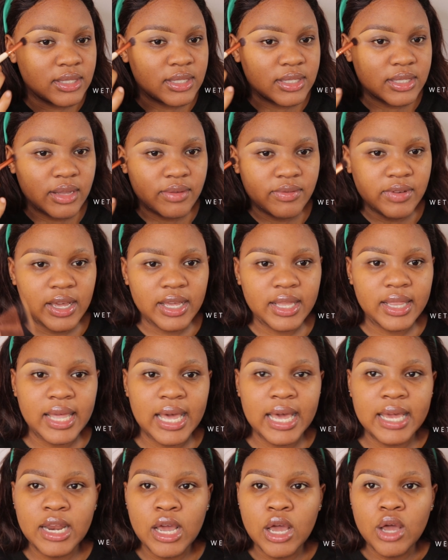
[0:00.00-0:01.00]
and stuff like
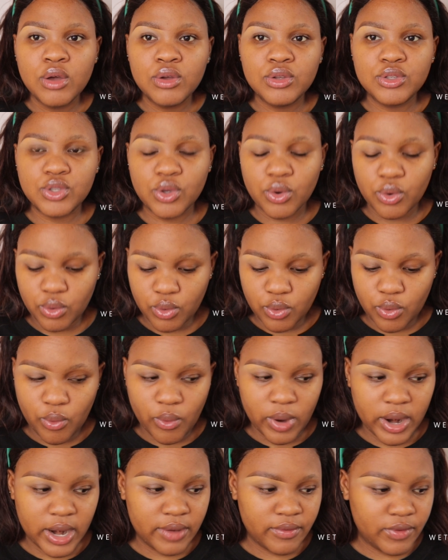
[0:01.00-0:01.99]
that. So
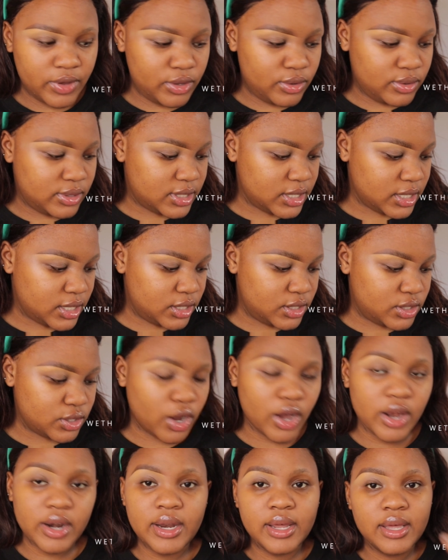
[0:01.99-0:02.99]
whatever you did
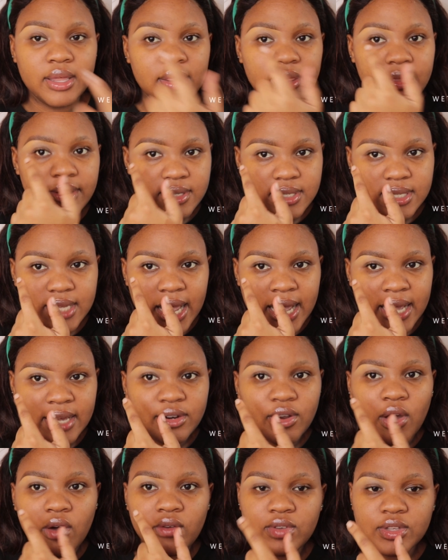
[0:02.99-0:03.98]
on this
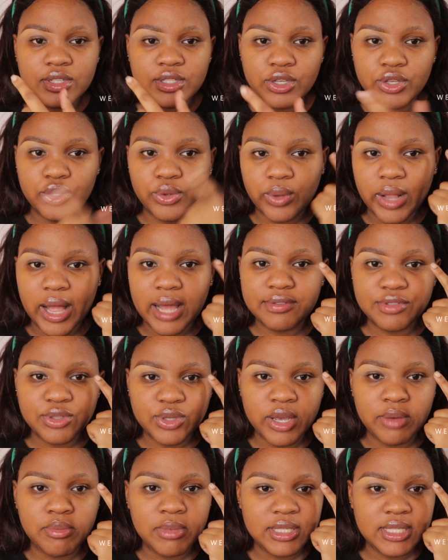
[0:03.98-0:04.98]
side, obviously you will have
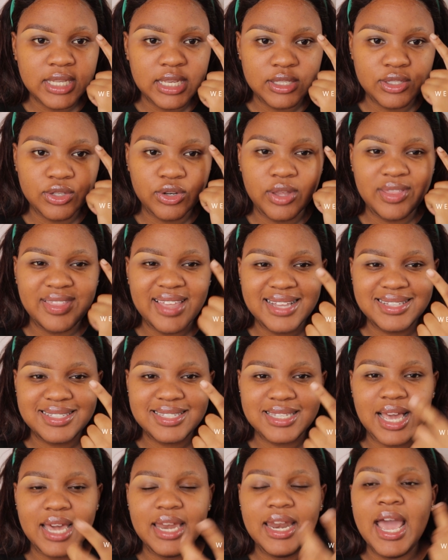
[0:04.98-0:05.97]
to imitate it on that
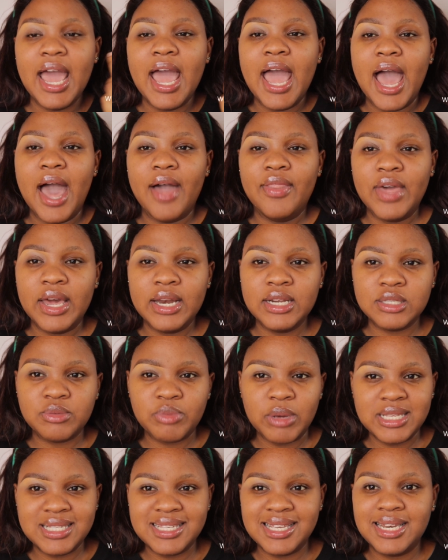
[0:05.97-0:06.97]
side, and that is
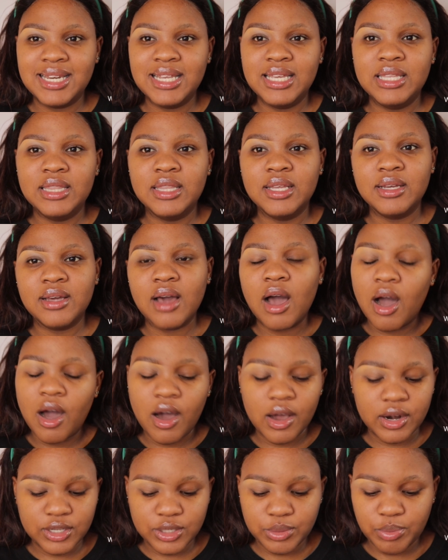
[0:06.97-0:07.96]
basically the
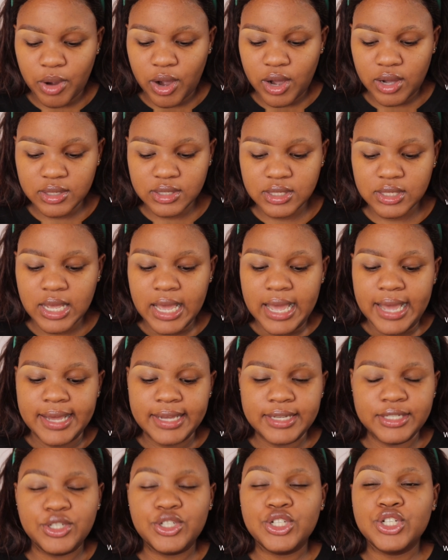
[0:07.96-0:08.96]
hardest part,
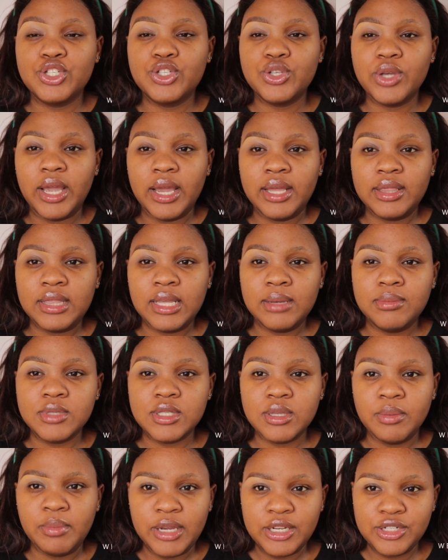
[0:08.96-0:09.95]
is just to get them
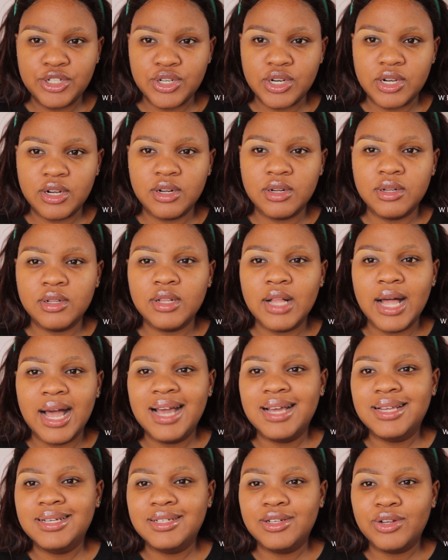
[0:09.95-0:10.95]
symmetrical
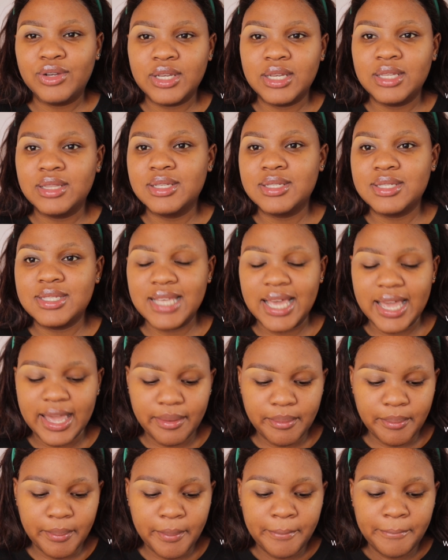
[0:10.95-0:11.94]
and looking the
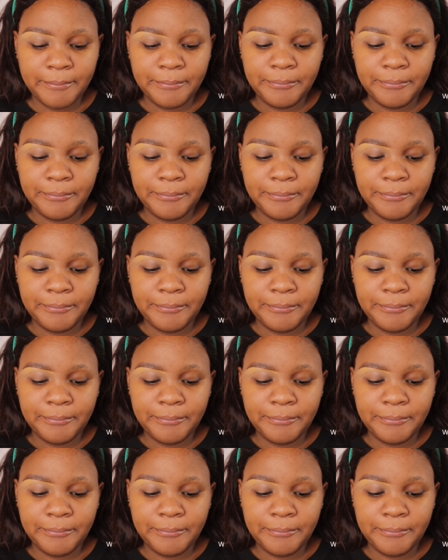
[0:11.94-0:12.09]
same.